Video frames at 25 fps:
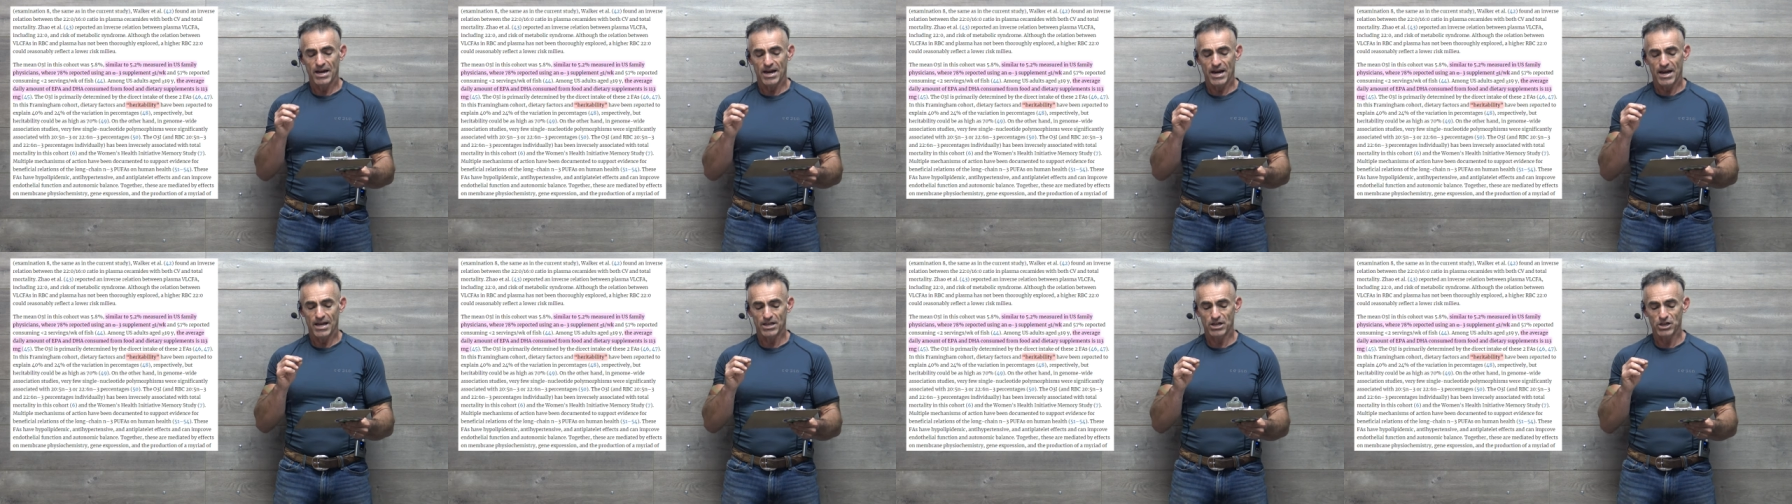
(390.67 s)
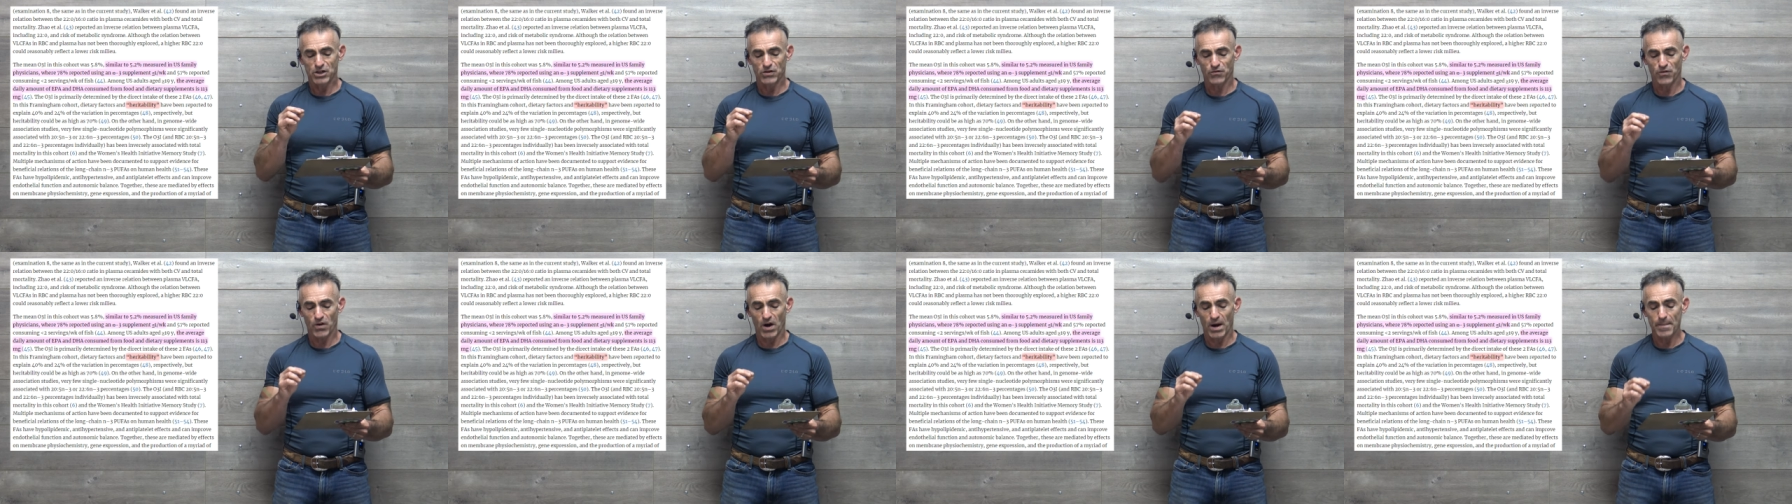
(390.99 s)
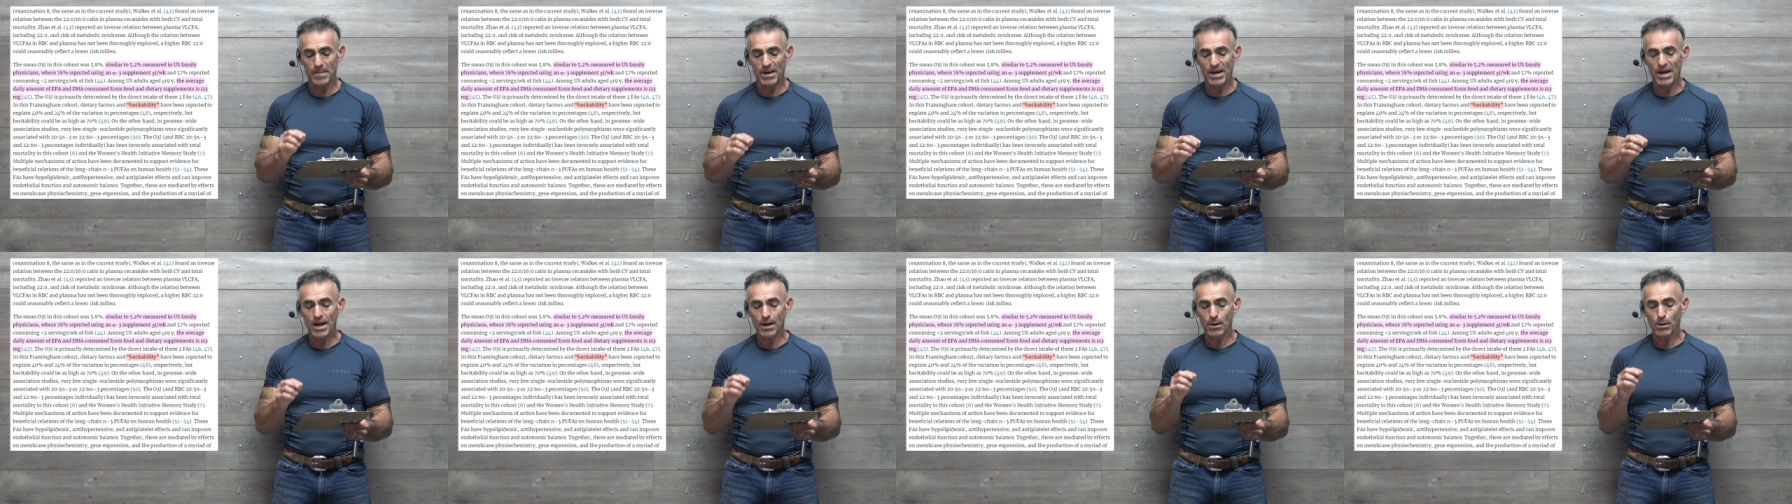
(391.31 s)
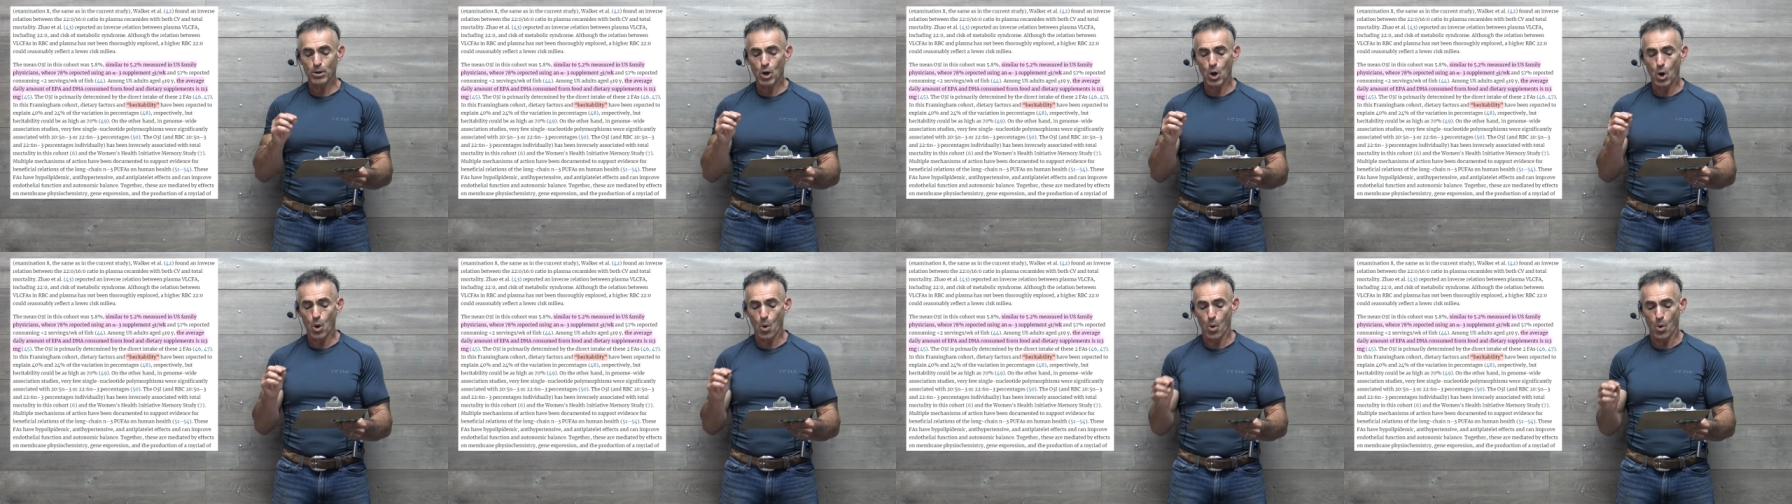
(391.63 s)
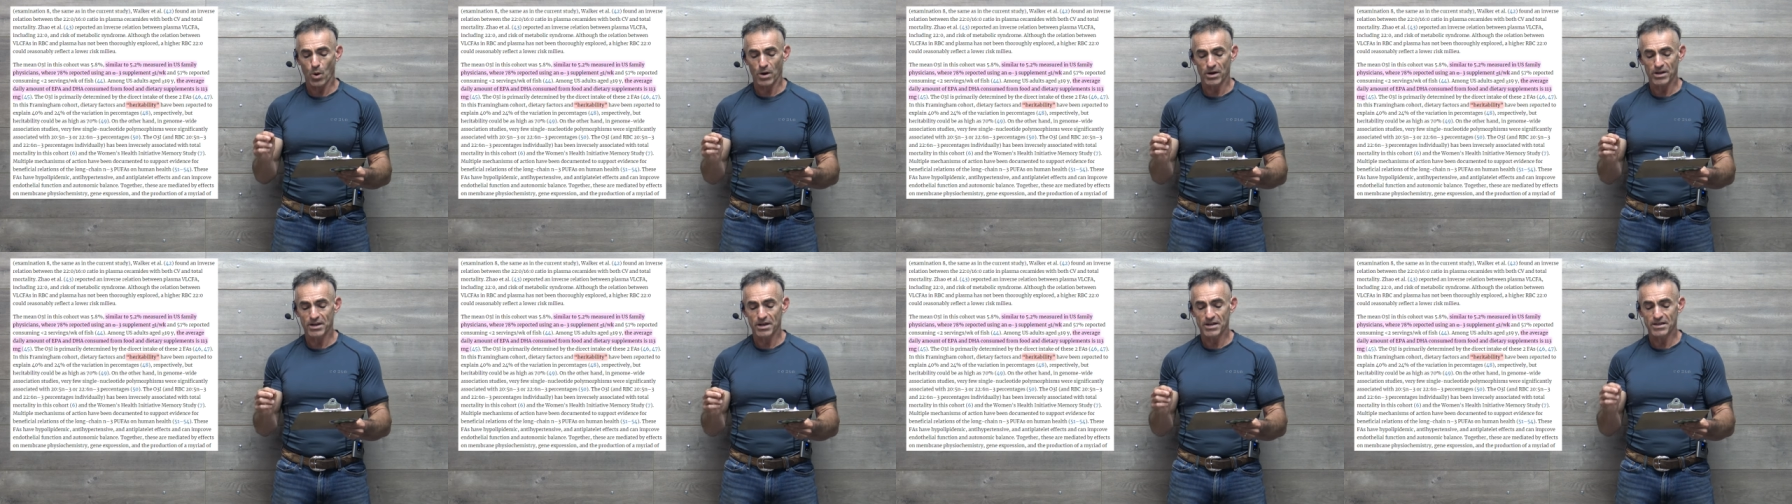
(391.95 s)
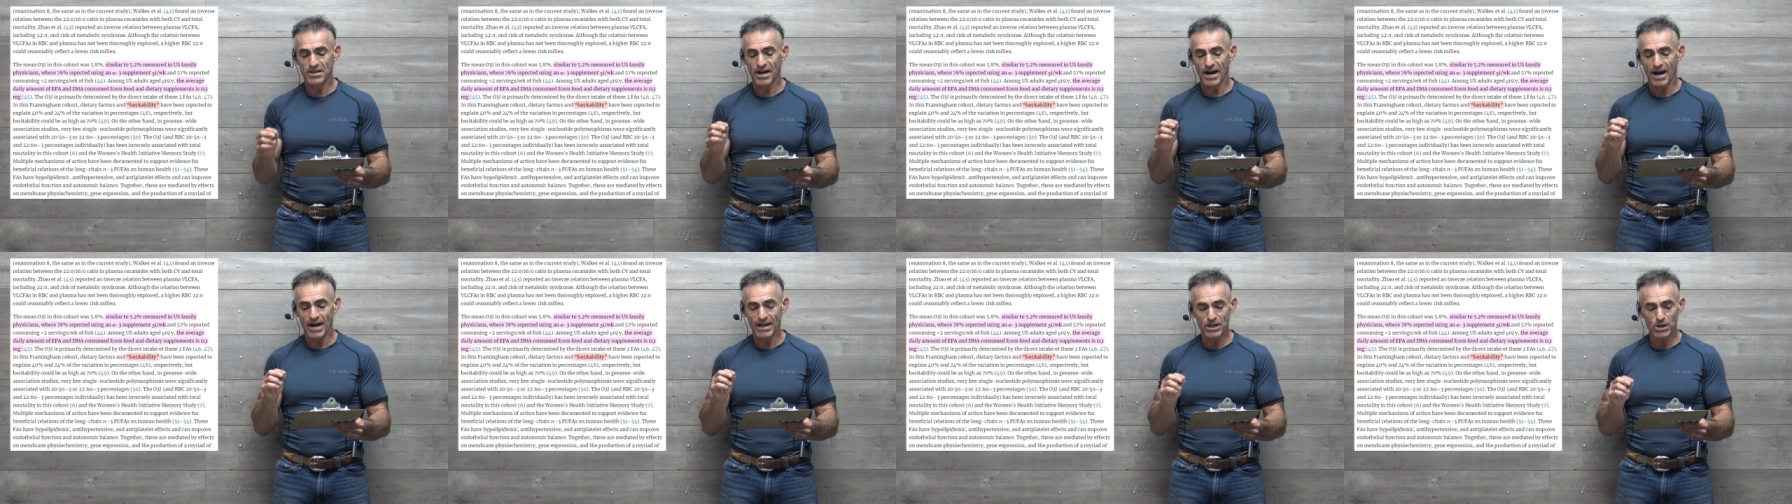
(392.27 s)
In this Framingham cohort, the
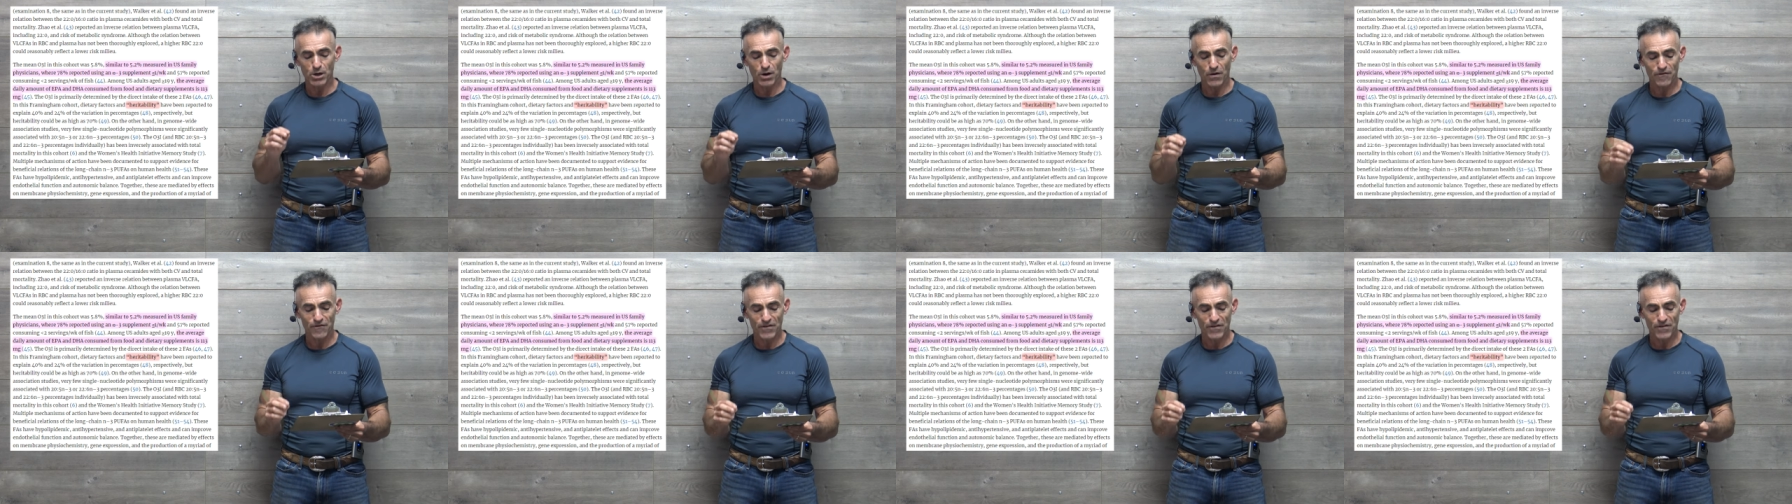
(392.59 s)
dietary